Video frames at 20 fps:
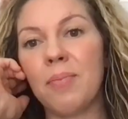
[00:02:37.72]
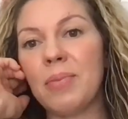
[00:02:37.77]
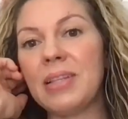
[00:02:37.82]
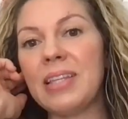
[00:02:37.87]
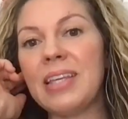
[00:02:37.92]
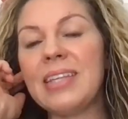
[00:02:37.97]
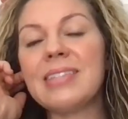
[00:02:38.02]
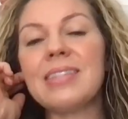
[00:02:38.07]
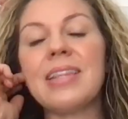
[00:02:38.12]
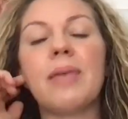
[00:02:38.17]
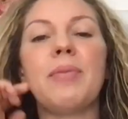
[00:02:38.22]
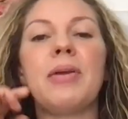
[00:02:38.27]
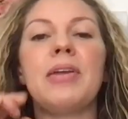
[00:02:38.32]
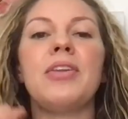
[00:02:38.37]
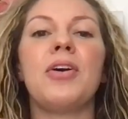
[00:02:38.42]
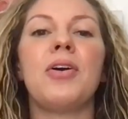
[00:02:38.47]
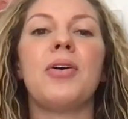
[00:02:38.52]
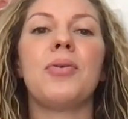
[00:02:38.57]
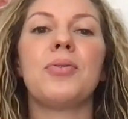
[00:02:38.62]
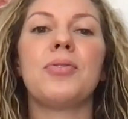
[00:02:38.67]
please let me
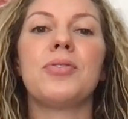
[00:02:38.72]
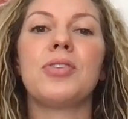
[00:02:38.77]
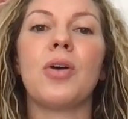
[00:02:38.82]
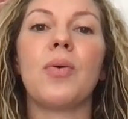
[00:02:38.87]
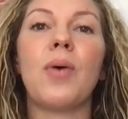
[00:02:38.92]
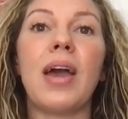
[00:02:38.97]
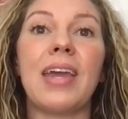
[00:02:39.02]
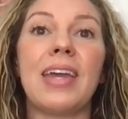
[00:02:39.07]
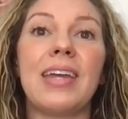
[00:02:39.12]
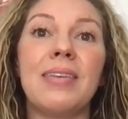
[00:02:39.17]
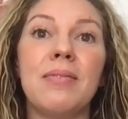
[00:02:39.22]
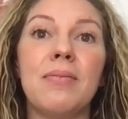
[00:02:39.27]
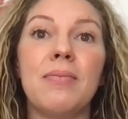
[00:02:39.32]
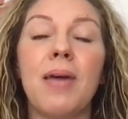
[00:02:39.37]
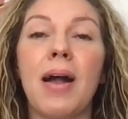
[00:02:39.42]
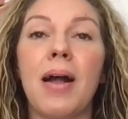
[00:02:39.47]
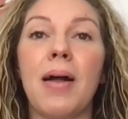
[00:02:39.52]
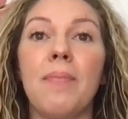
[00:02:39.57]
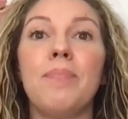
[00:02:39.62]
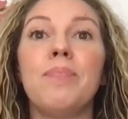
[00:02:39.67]
know so I
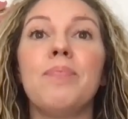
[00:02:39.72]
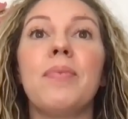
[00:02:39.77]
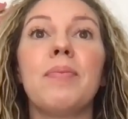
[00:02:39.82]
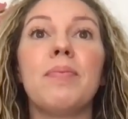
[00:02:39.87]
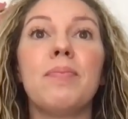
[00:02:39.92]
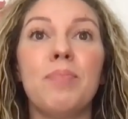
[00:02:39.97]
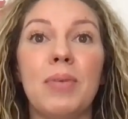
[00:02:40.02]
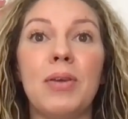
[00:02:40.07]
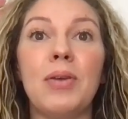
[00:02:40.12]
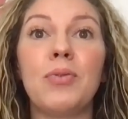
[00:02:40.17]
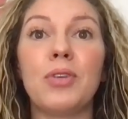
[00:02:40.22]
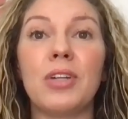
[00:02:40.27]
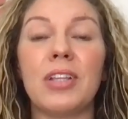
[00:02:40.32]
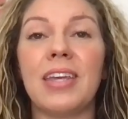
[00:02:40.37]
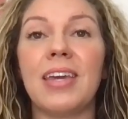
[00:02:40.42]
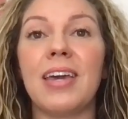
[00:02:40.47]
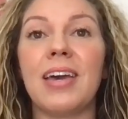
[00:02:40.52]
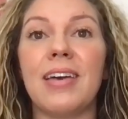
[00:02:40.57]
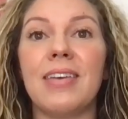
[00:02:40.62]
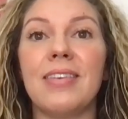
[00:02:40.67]
can be
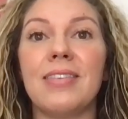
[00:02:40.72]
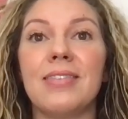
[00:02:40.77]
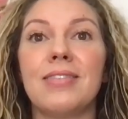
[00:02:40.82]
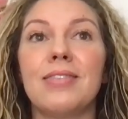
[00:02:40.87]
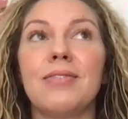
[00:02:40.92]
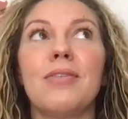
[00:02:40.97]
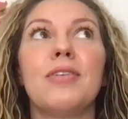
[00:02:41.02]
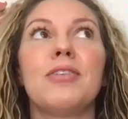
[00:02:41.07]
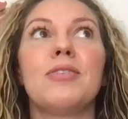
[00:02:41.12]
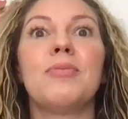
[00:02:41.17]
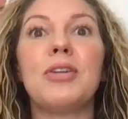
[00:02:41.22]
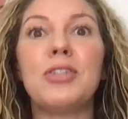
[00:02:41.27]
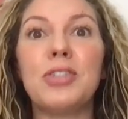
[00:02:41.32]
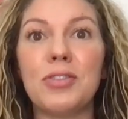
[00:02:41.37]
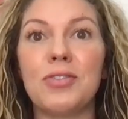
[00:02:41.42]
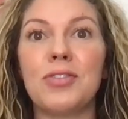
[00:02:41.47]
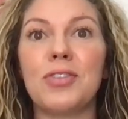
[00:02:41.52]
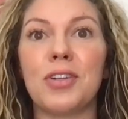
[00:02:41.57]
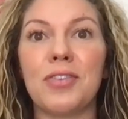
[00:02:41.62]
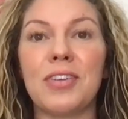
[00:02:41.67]
really as much
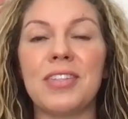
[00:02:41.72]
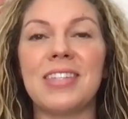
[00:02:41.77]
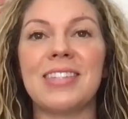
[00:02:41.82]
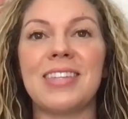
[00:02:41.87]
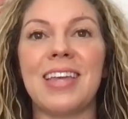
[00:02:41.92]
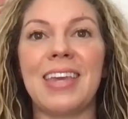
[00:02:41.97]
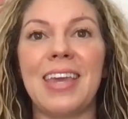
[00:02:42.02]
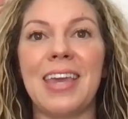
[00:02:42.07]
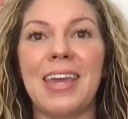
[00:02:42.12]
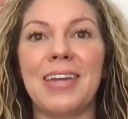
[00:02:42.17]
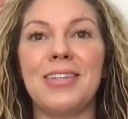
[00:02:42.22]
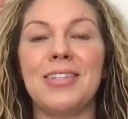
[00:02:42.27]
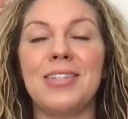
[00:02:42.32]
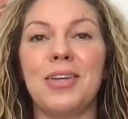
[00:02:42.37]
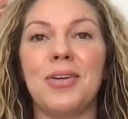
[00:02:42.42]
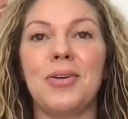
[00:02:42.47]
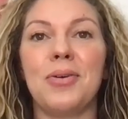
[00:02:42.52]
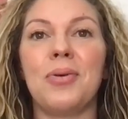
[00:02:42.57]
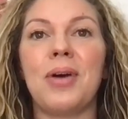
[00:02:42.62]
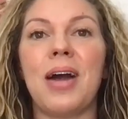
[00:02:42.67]
of service as I can to
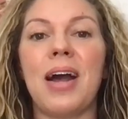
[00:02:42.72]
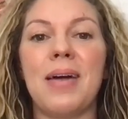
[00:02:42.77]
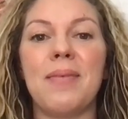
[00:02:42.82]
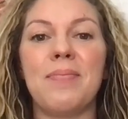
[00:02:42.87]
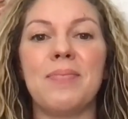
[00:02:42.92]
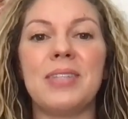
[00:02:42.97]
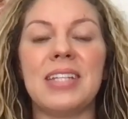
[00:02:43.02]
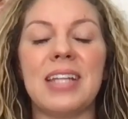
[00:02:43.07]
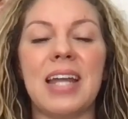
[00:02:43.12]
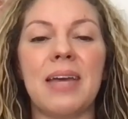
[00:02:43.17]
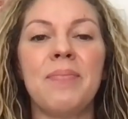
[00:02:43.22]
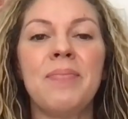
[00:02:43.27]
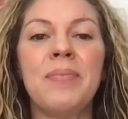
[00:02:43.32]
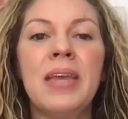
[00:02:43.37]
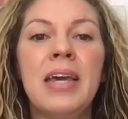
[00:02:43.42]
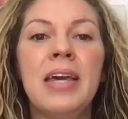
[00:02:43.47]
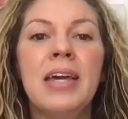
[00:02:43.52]
you today.